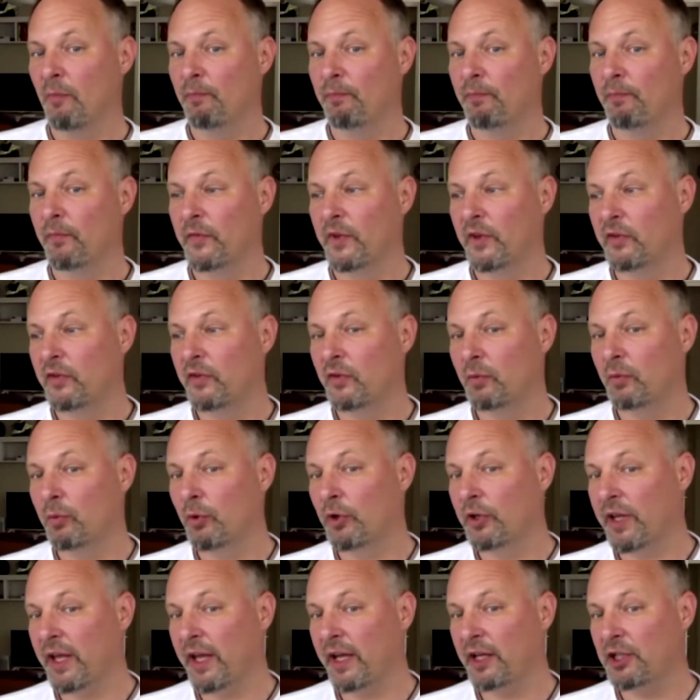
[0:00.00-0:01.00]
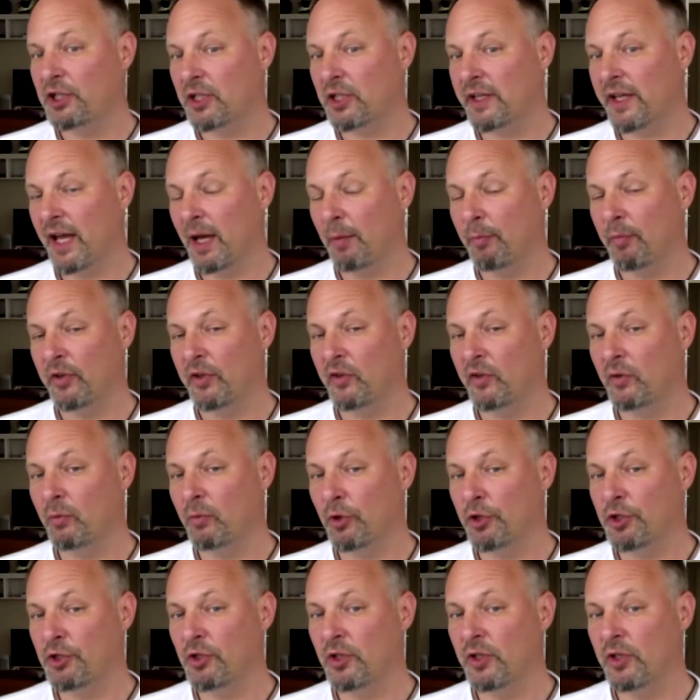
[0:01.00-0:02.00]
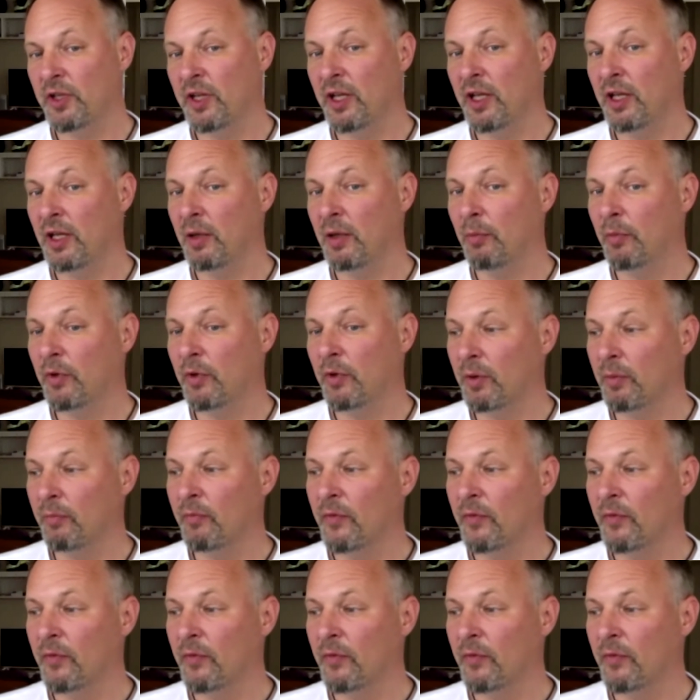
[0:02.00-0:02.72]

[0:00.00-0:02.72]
this is what actually happened, this is what you did,